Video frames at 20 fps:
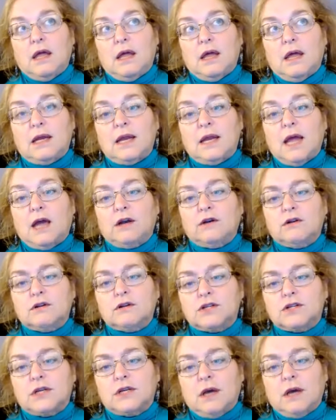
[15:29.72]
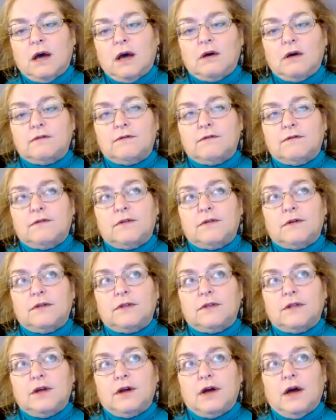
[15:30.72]
an energy of,
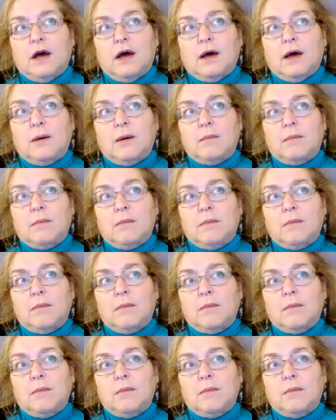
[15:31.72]
well,